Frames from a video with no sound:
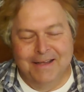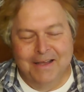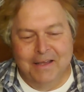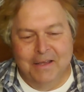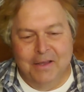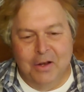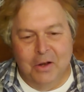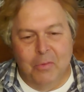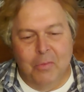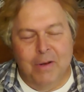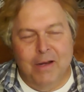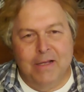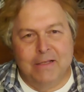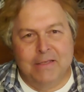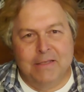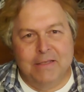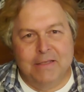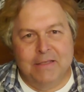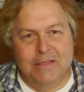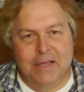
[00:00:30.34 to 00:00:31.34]
what is
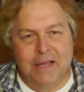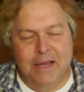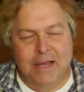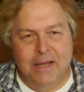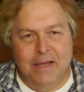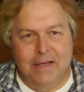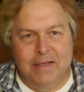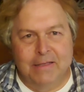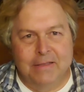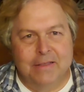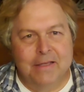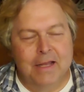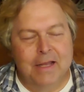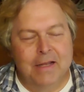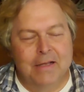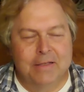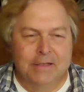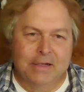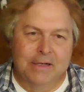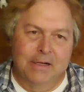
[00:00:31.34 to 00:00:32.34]
a state? A state
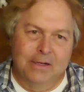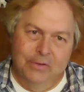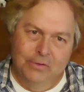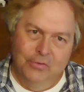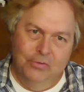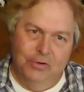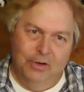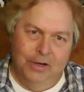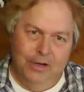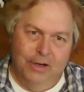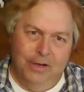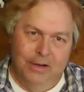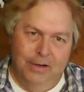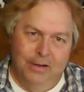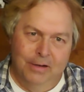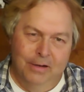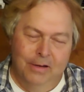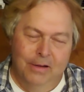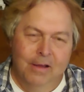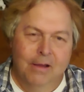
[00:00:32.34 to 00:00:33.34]
is a country.
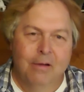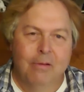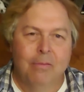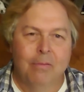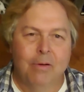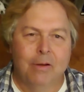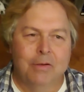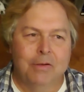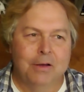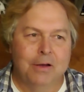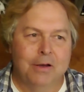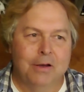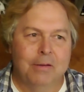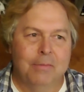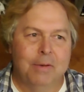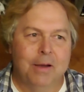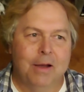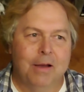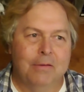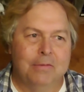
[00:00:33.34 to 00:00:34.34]
When we talk
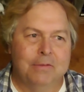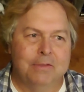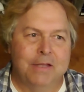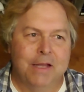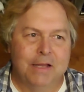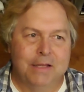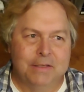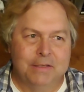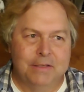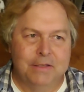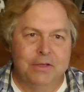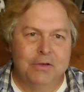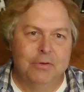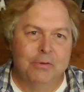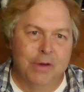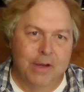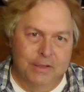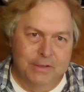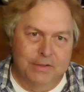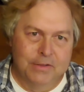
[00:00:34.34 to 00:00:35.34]
about states in the
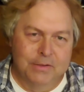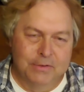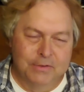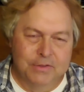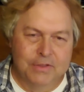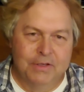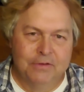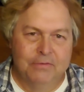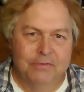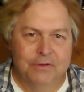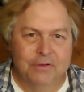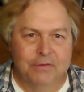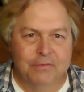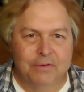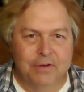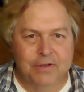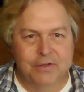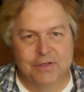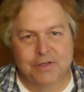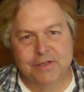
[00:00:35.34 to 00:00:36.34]
U.S., they're civil
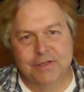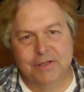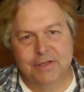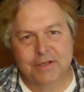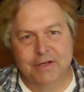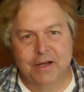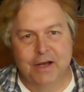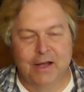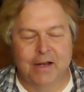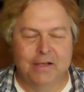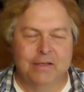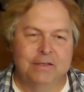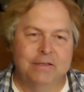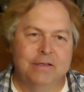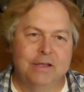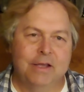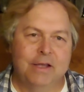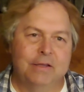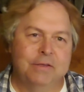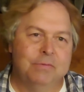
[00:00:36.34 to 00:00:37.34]
divisions of the United
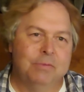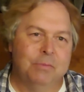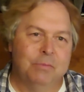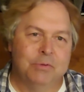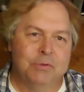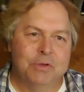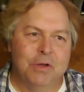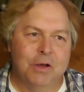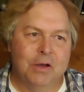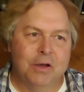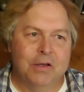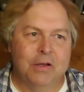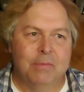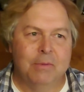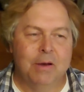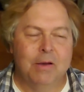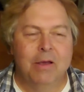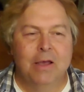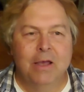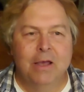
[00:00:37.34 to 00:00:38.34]
States. When we're talking
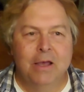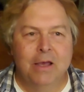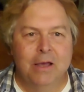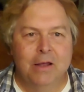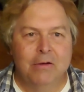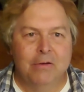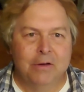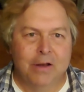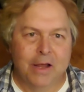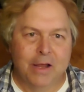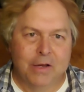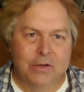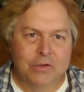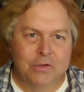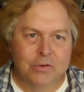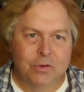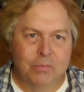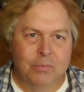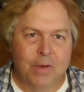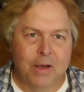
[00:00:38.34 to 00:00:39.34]
about
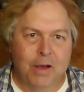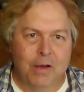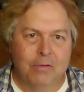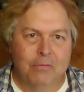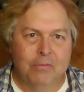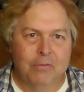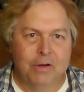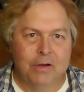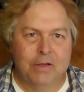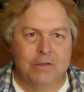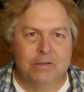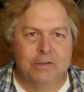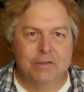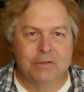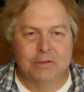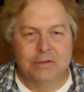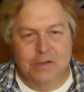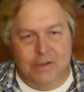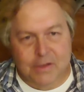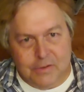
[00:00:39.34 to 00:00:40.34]
international boundaries
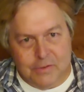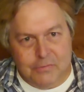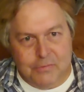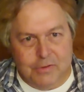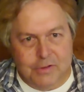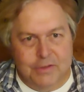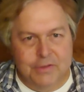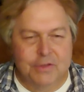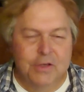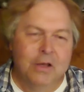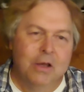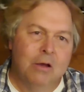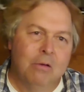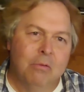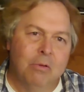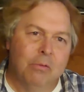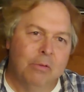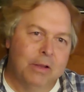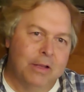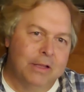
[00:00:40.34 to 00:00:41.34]
and countries,
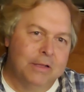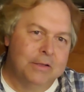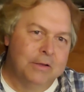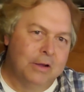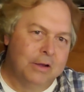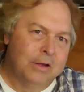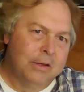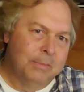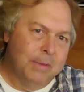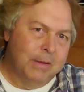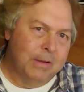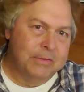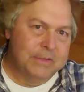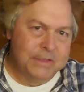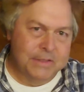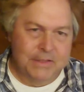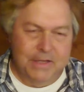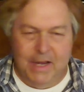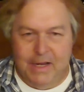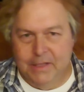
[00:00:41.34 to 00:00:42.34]
we're really talking about
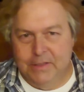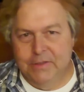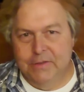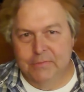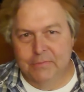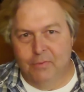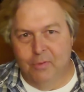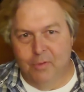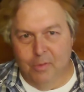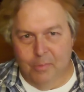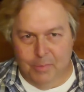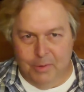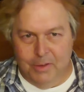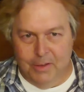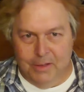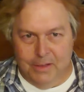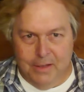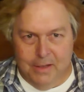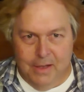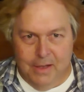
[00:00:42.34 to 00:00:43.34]
states formally